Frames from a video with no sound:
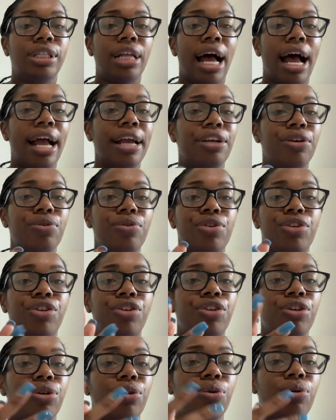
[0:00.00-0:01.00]
I used
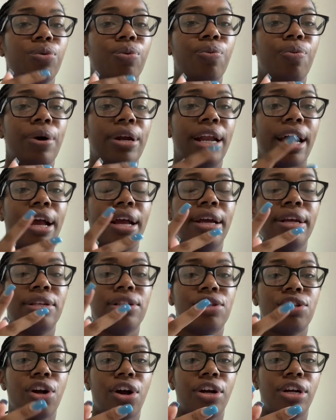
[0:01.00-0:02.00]
to, when I
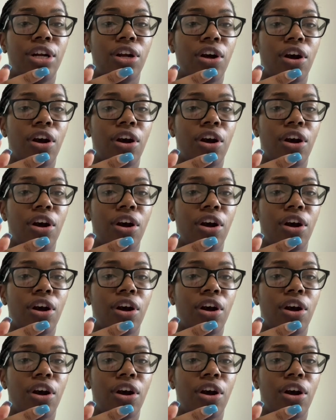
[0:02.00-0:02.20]
started